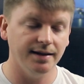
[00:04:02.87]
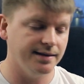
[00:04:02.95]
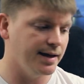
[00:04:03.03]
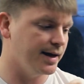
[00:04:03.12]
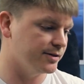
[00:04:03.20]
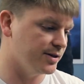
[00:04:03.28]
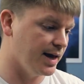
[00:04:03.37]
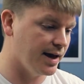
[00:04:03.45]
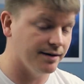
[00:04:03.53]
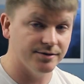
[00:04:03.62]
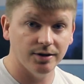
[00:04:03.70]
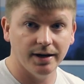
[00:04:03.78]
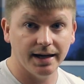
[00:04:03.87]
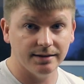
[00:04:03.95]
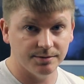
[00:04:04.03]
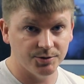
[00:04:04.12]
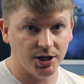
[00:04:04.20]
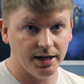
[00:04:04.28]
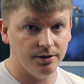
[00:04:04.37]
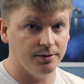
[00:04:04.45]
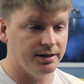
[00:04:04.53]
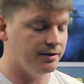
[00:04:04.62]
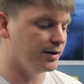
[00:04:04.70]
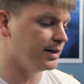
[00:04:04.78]
that they actually have. So I got some Chaeto
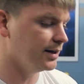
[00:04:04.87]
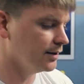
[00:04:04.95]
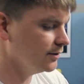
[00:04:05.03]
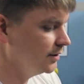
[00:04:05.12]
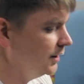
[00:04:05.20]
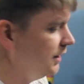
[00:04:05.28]
in there right now.